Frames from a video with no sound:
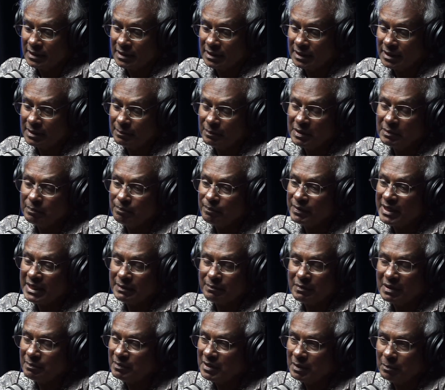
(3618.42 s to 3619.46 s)
they're being paid
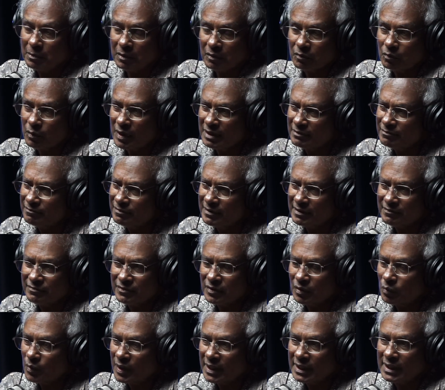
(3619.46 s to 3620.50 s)
maybe about 1/5
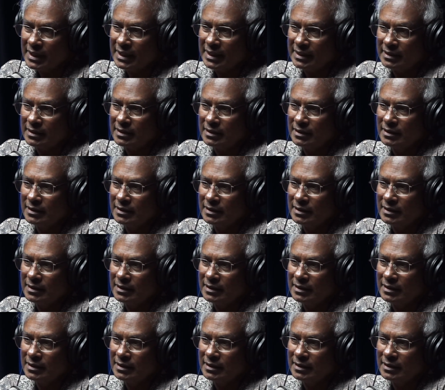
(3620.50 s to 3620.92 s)
or 1/8